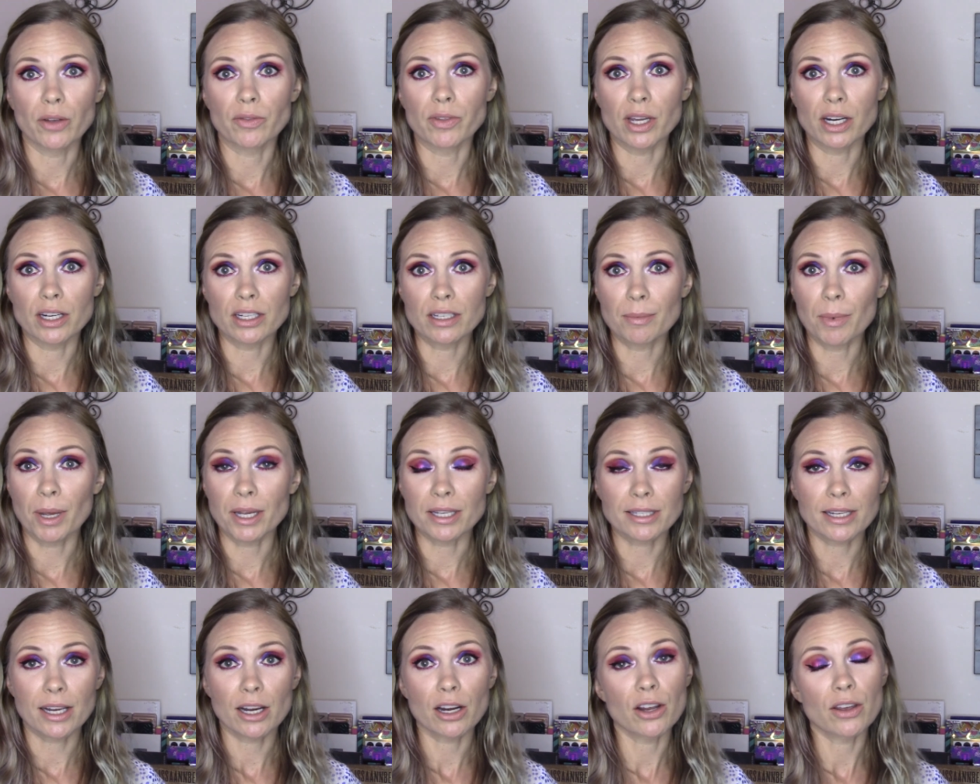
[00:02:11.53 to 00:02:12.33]
If there's a
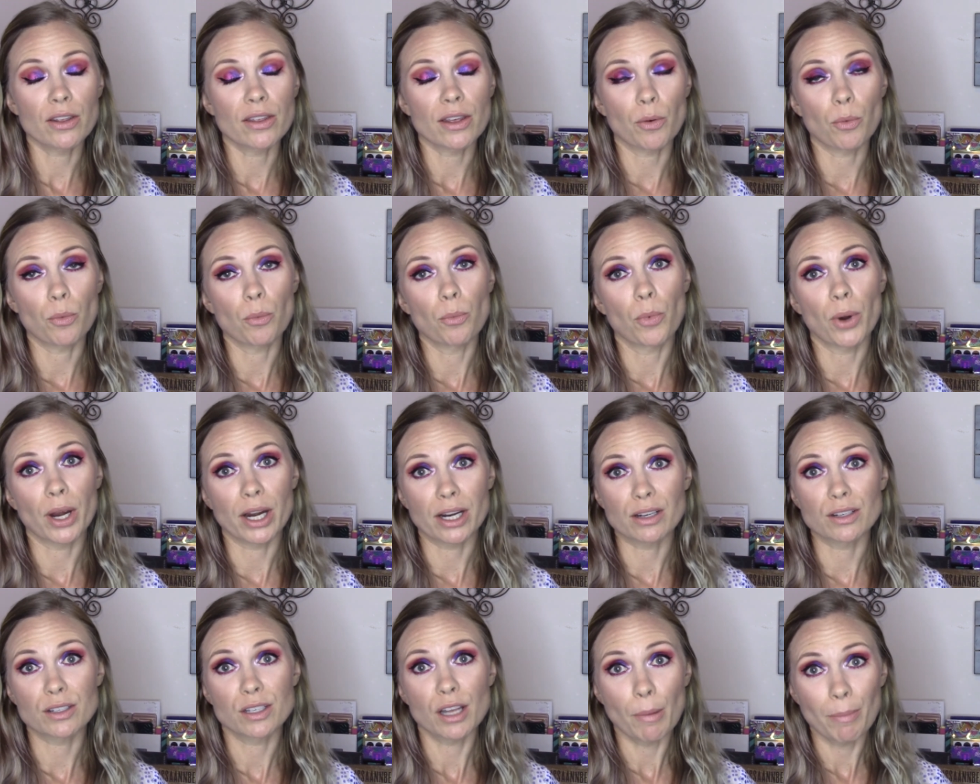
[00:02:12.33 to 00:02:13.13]
mascara that
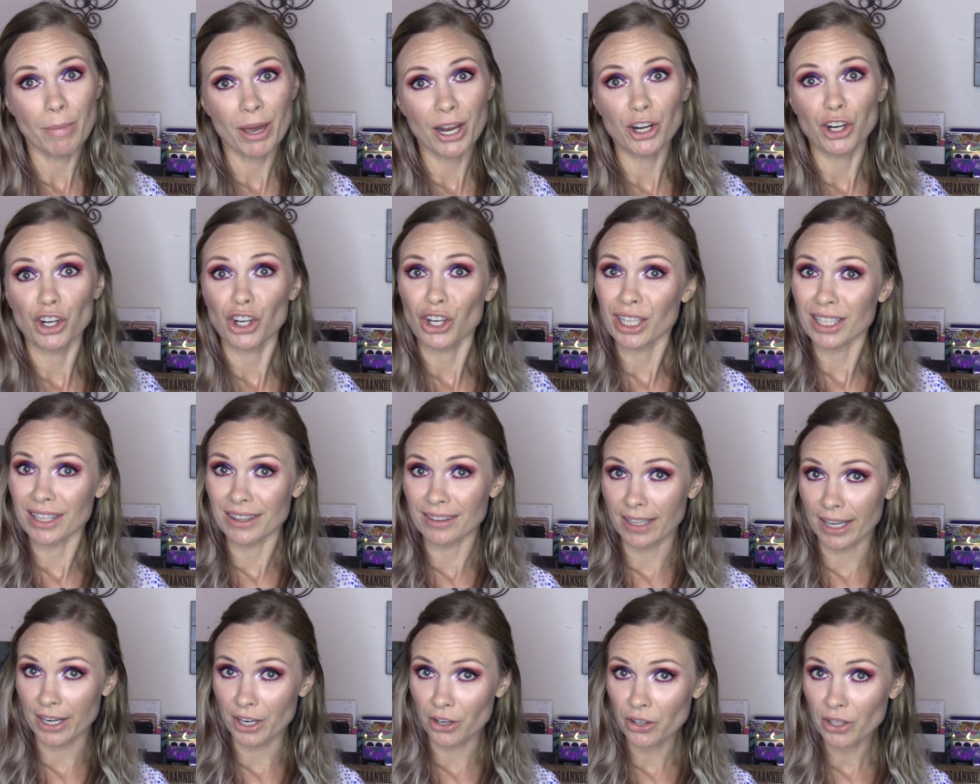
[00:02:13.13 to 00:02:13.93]
wears better
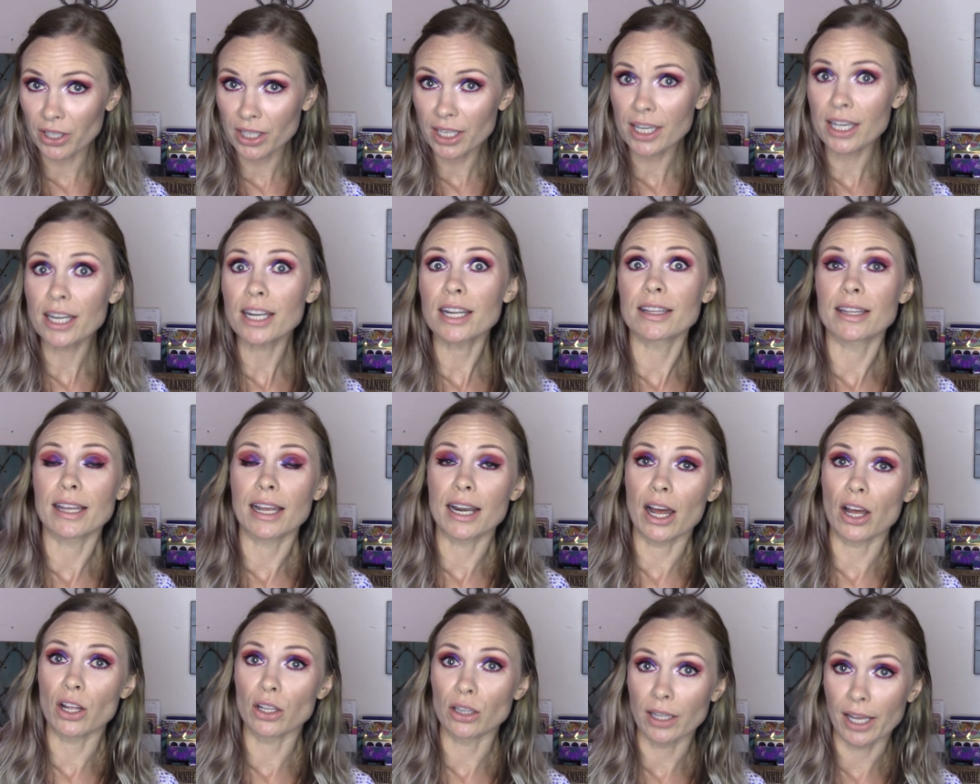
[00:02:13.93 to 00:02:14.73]
layering it,
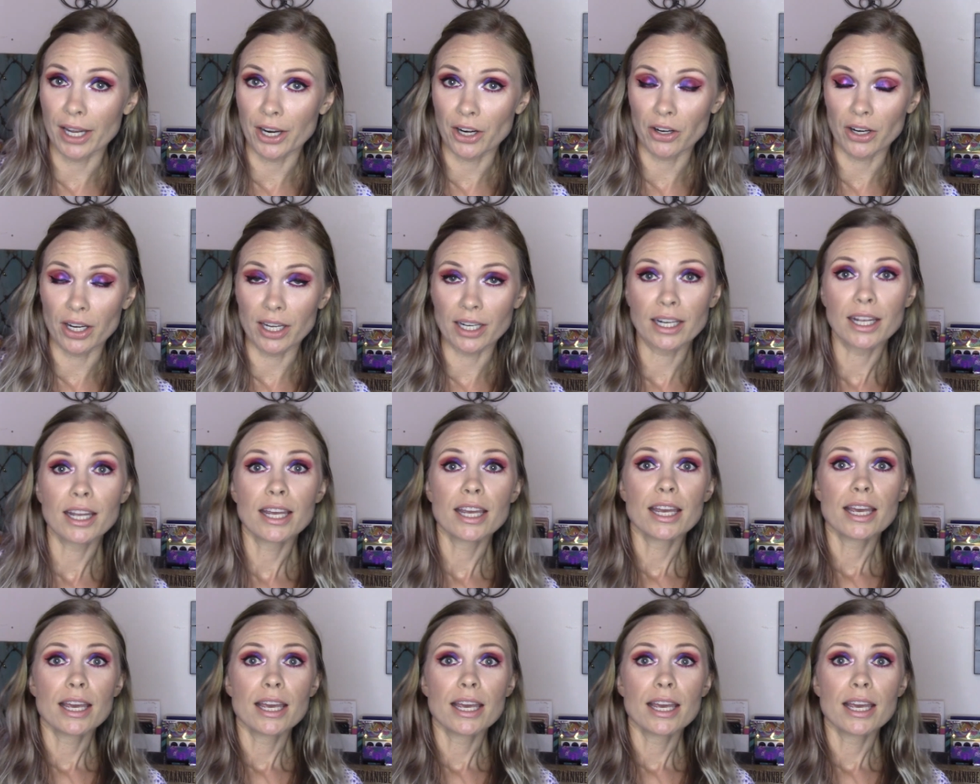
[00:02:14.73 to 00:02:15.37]
then I'll layer it.